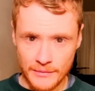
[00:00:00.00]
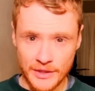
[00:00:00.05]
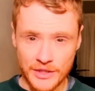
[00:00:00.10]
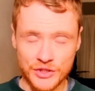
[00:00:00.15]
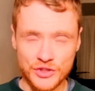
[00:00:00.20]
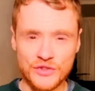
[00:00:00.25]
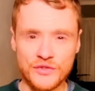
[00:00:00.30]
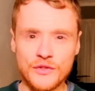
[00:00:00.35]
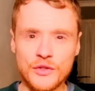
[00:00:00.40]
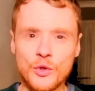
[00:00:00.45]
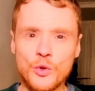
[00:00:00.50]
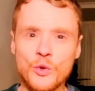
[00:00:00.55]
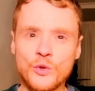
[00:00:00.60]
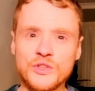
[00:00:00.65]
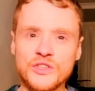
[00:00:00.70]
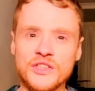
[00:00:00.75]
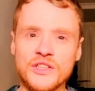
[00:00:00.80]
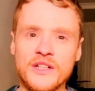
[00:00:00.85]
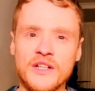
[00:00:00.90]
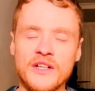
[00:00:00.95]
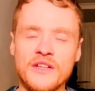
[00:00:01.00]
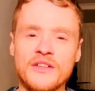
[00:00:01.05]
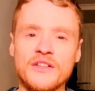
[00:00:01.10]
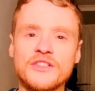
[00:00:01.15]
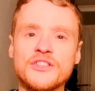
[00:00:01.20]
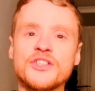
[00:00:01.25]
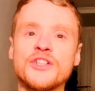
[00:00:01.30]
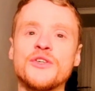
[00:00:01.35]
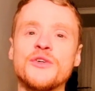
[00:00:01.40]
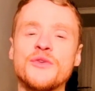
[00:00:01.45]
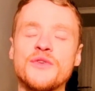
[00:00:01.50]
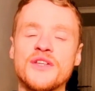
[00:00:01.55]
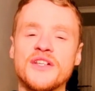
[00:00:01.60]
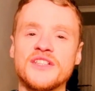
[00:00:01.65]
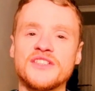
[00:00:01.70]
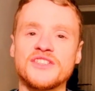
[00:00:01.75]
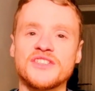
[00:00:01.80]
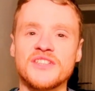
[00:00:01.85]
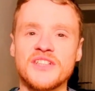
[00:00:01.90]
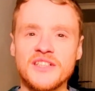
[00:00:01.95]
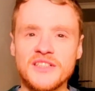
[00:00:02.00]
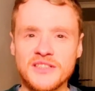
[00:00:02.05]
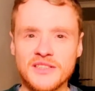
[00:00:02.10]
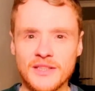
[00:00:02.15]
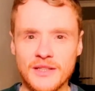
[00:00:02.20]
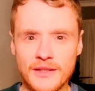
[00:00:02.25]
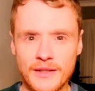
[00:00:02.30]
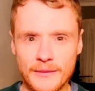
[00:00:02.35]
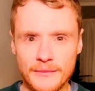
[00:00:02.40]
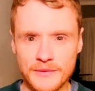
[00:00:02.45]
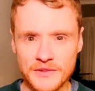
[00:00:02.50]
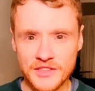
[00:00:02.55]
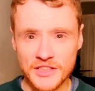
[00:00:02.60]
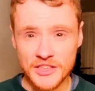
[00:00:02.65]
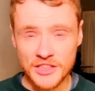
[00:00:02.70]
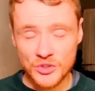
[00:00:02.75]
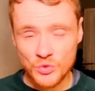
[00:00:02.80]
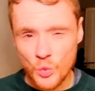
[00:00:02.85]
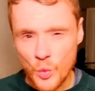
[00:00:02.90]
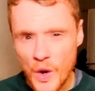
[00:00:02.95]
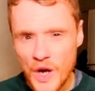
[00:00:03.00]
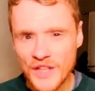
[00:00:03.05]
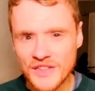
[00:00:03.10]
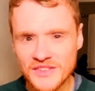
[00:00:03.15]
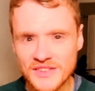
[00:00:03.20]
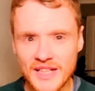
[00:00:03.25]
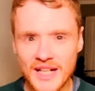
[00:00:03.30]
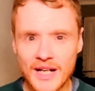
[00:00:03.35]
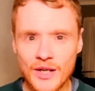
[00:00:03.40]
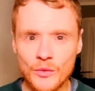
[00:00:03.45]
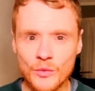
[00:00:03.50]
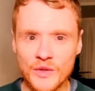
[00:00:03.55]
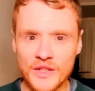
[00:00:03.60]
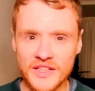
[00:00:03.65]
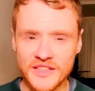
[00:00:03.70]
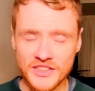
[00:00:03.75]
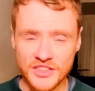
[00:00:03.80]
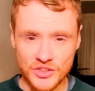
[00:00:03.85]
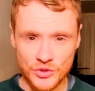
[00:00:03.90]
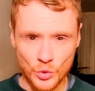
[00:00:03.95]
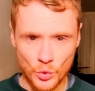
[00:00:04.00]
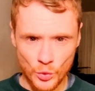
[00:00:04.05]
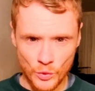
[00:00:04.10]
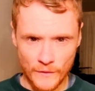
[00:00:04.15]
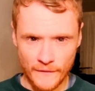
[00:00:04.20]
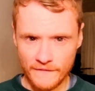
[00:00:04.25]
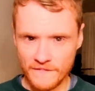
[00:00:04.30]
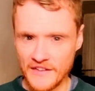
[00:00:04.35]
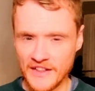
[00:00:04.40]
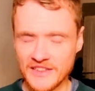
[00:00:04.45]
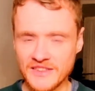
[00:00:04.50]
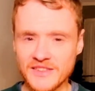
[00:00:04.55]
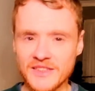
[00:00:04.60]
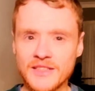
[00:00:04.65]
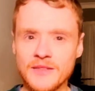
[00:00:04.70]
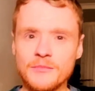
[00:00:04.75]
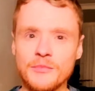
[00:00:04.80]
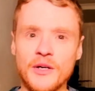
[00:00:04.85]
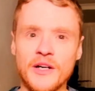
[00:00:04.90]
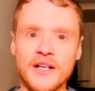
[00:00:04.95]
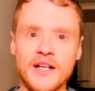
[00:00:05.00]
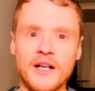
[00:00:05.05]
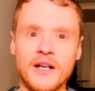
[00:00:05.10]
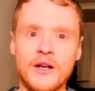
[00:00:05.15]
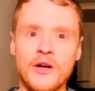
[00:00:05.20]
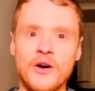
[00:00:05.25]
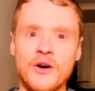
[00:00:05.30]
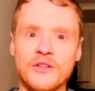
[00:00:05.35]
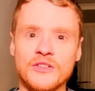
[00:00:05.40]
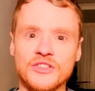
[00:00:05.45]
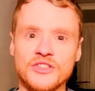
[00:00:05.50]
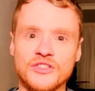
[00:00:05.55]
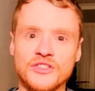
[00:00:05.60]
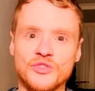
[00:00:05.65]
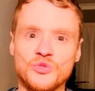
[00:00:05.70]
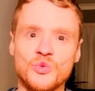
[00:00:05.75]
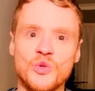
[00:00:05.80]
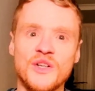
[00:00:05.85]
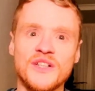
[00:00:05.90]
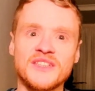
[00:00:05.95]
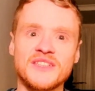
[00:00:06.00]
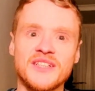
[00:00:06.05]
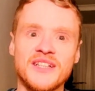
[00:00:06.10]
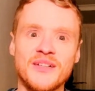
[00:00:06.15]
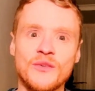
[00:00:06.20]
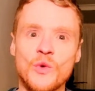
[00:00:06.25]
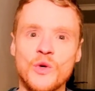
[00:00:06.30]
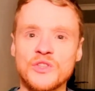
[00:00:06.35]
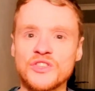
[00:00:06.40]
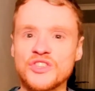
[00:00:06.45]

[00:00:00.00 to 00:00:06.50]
Because, of course, the truth is these celebrities weren't outraged or offended by Clarkson's writing